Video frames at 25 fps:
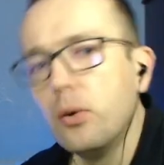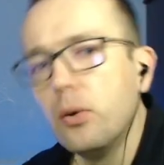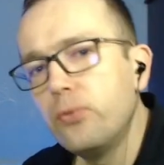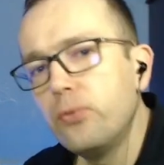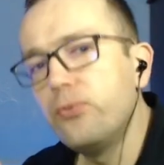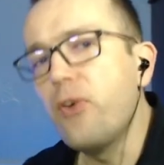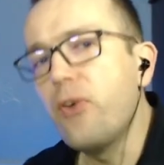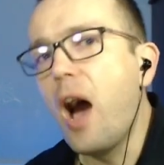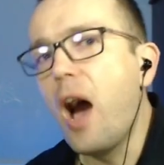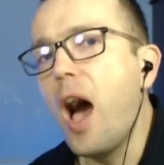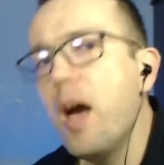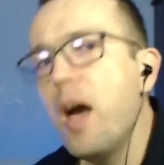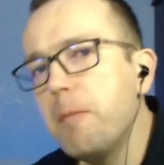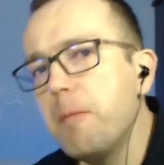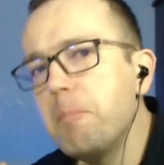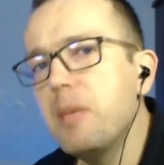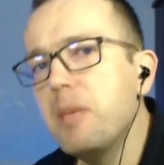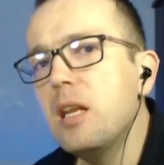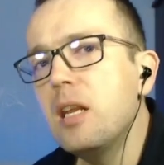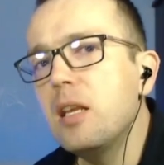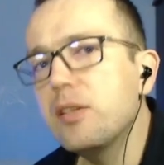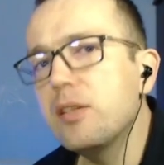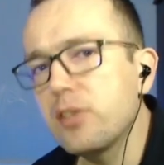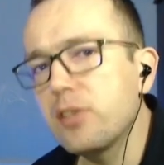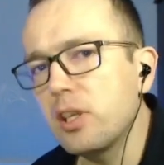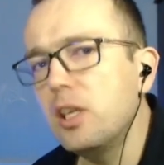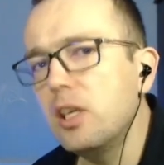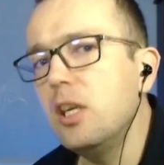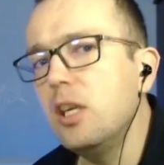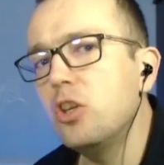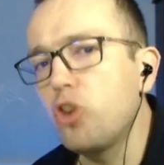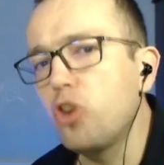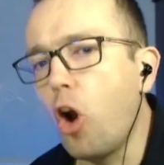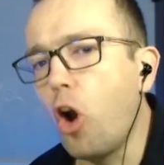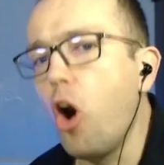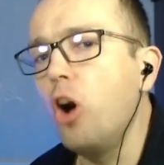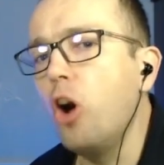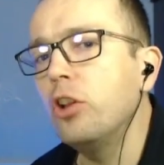5 minutes
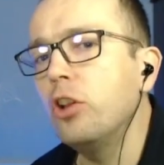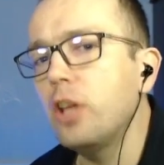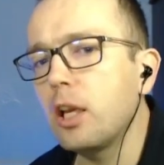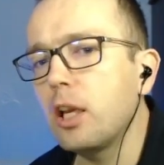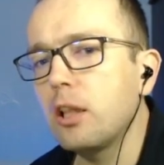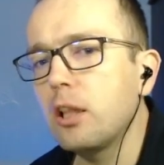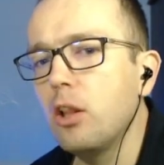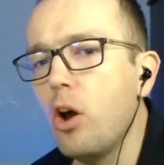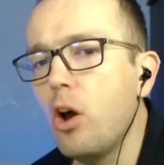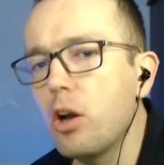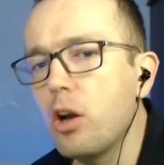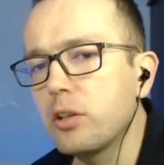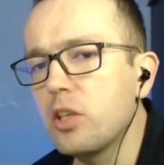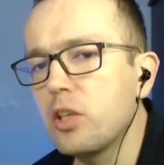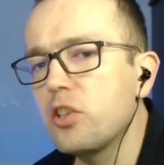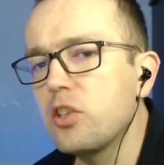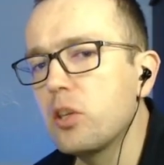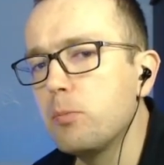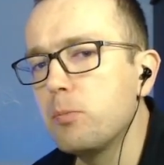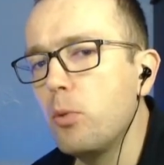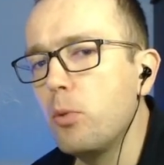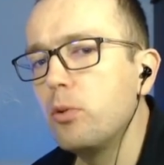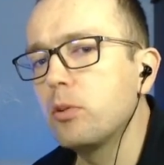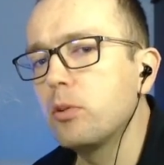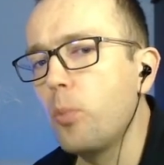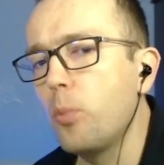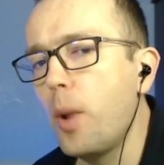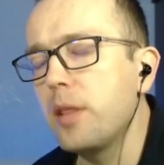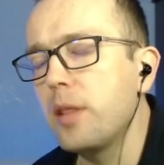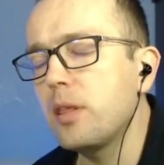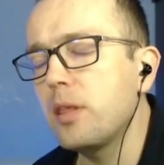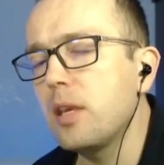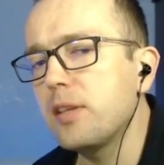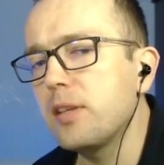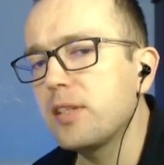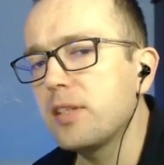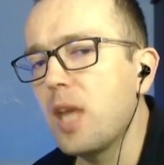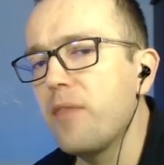each on the clock. This is move
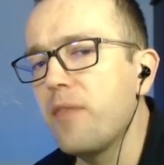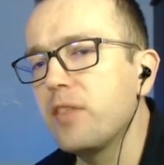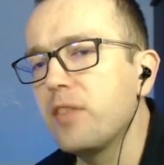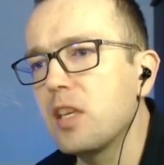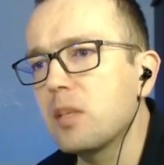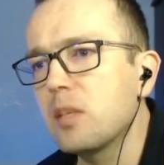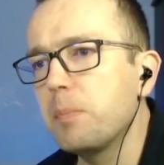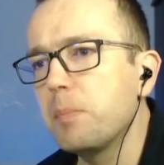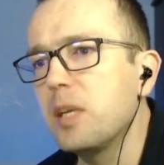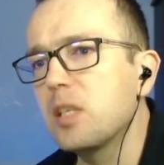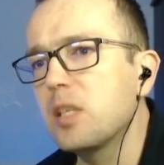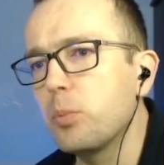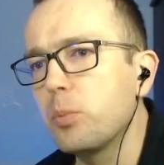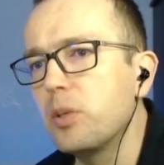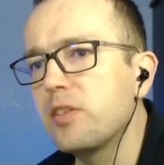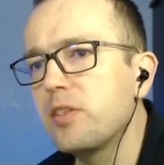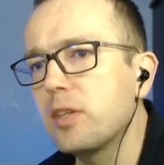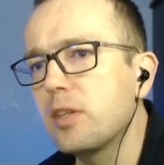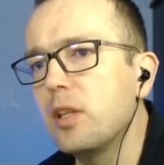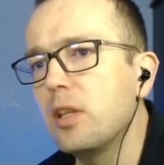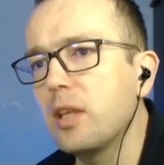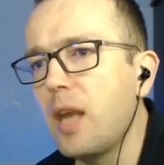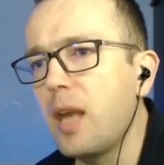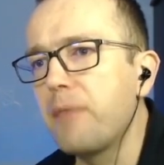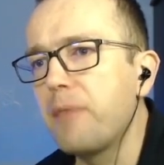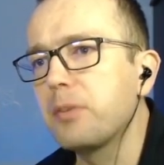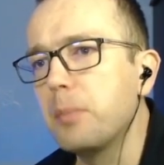27. This means we still have to